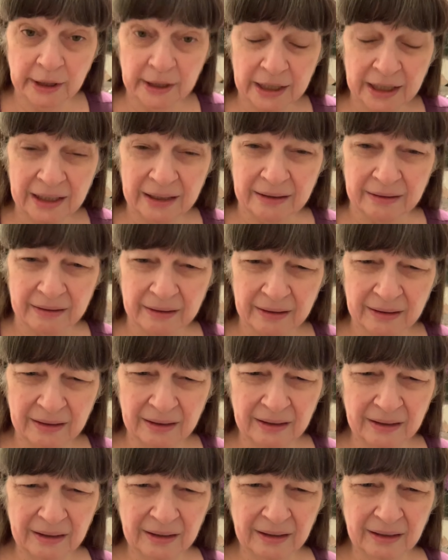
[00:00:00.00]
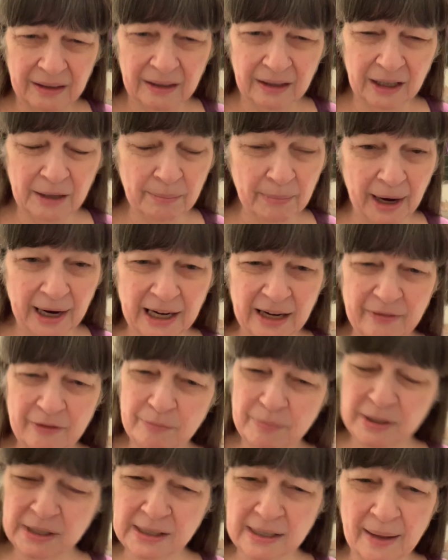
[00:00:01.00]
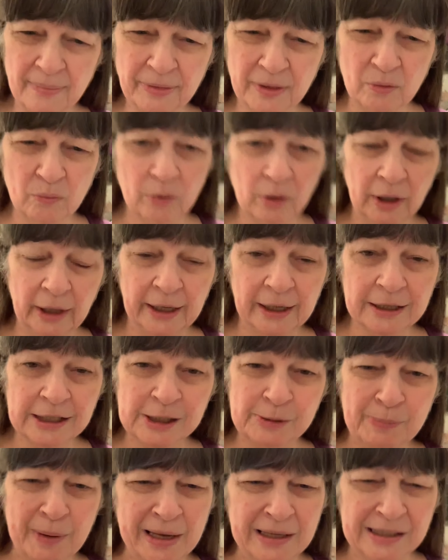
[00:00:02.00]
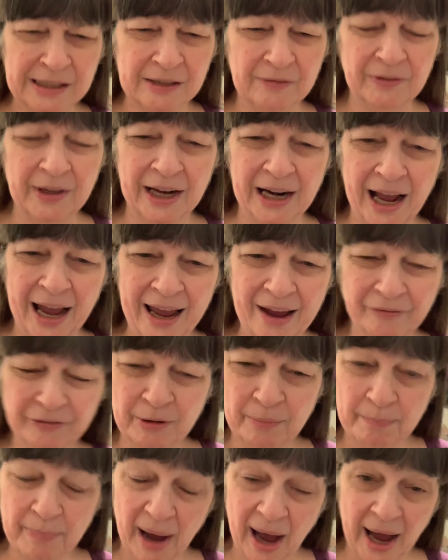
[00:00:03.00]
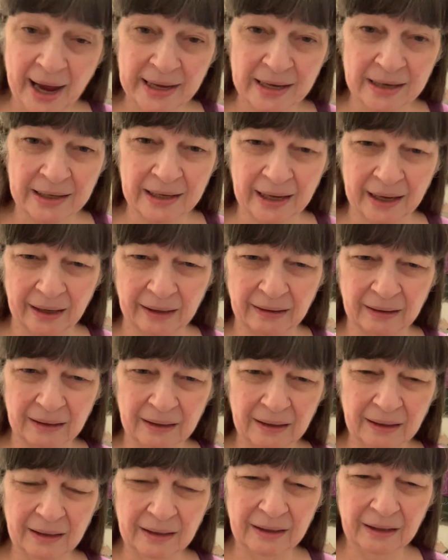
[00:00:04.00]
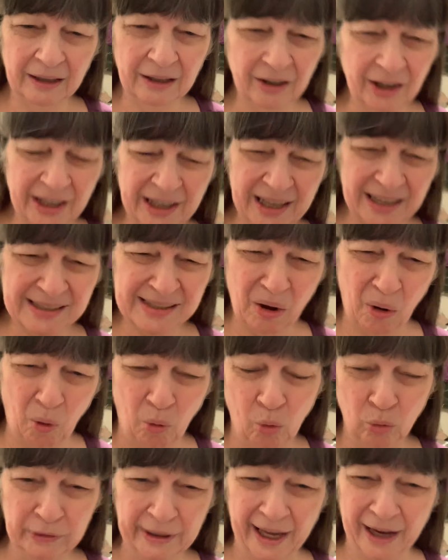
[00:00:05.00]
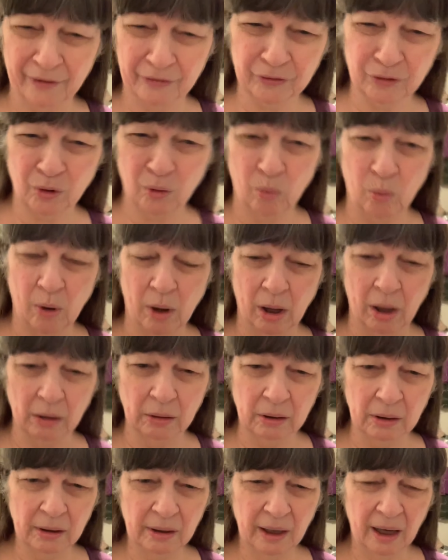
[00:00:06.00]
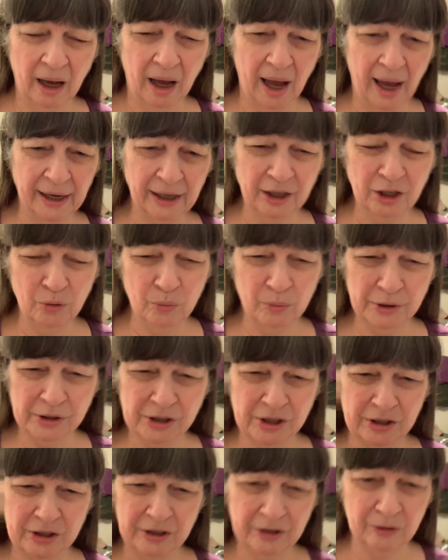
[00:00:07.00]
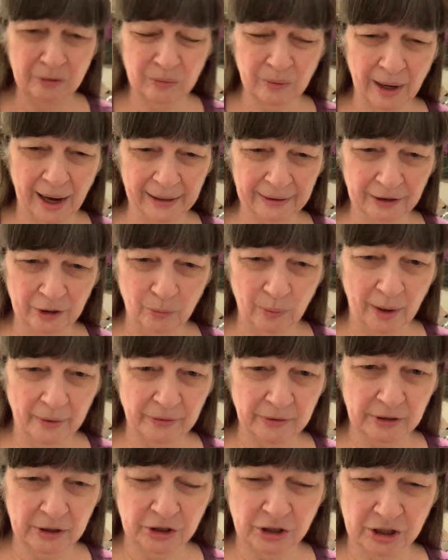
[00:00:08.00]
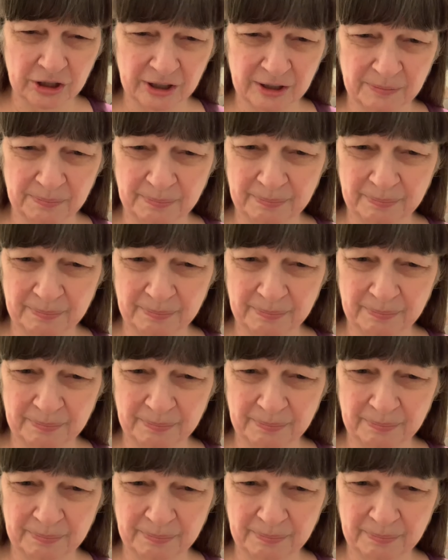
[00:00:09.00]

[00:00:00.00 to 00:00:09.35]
need. It might even be something really expensive that I have to buy again. You know, it gets old after a while. I don't know what to do. I don't know whether to just